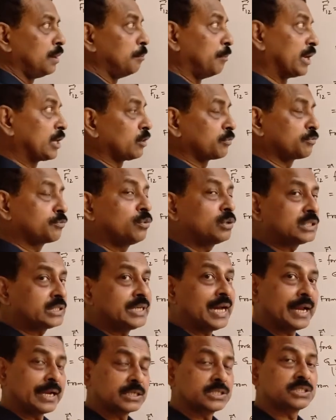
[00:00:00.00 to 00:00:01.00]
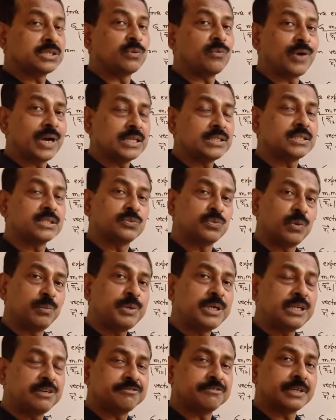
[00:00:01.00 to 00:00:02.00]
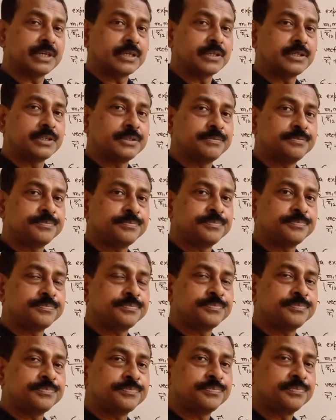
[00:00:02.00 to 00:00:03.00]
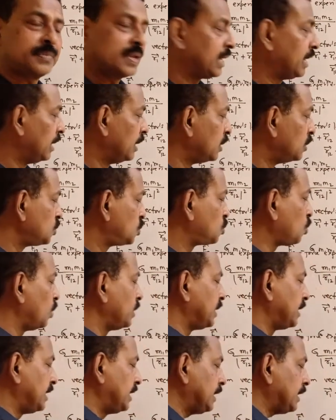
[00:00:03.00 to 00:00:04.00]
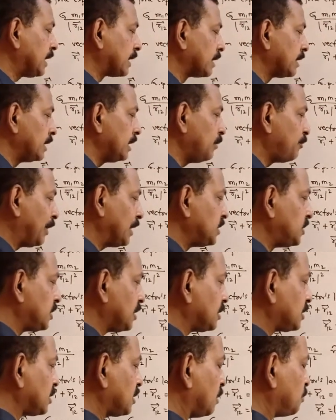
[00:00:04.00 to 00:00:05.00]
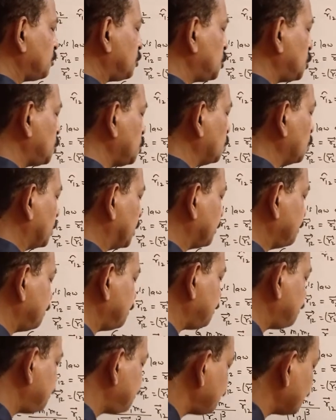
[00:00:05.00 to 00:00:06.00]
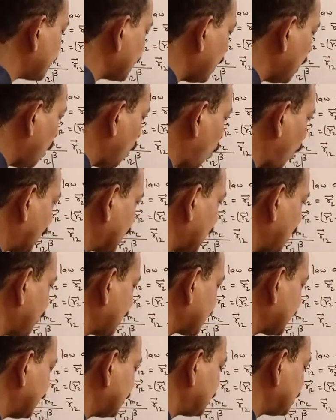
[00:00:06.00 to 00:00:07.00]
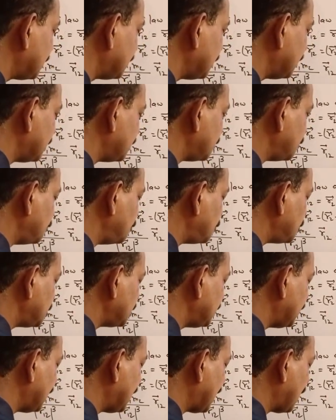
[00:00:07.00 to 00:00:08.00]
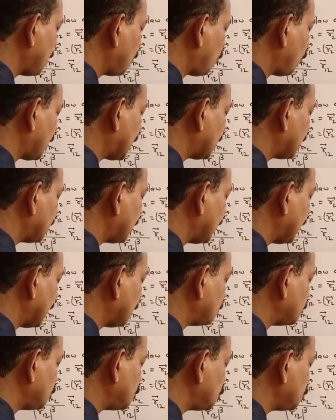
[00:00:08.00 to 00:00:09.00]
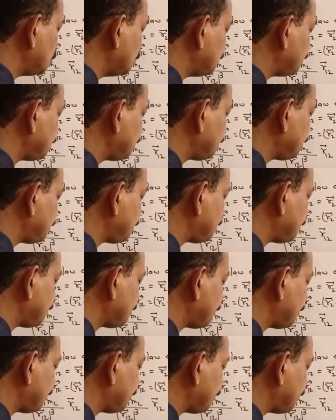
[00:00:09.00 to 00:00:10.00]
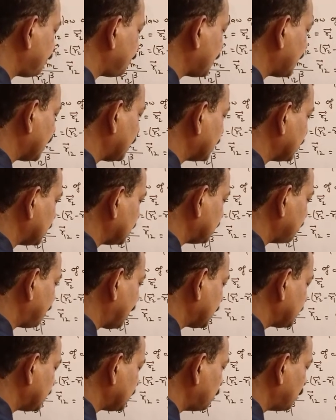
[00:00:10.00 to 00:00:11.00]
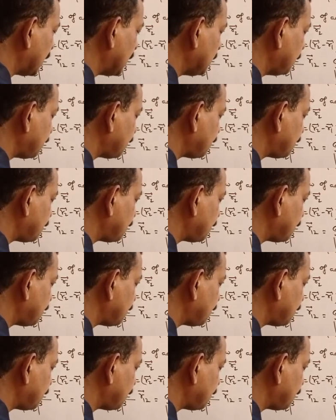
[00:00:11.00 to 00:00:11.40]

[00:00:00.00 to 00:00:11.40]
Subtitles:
but of course direction wise it will be different. So here if I just substitute, what I will get? G M1 M2 divided by